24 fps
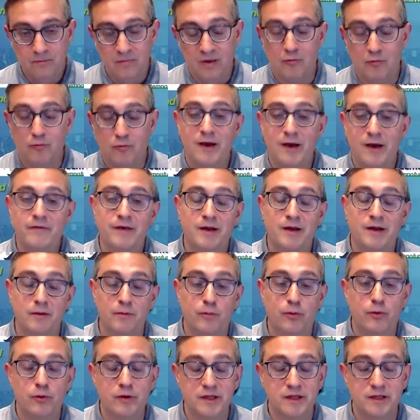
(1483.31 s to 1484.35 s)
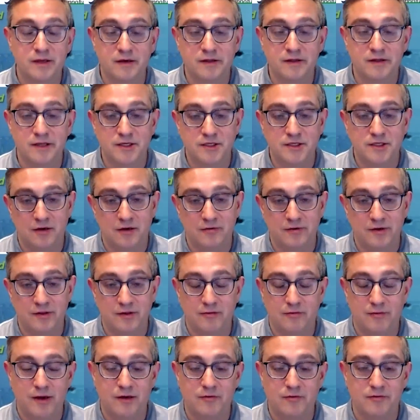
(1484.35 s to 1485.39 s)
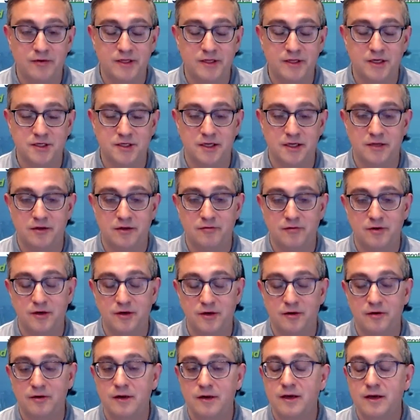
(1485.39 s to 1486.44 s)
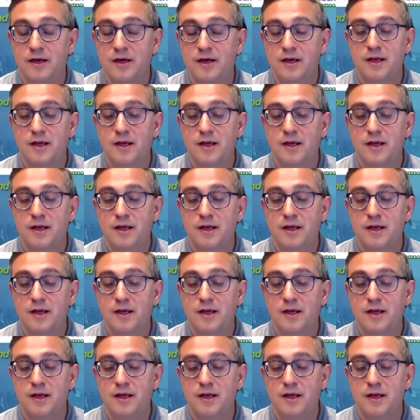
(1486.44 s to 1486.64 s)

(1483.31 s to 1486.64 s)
but why they're important, because they generate the right risk-adjusted return.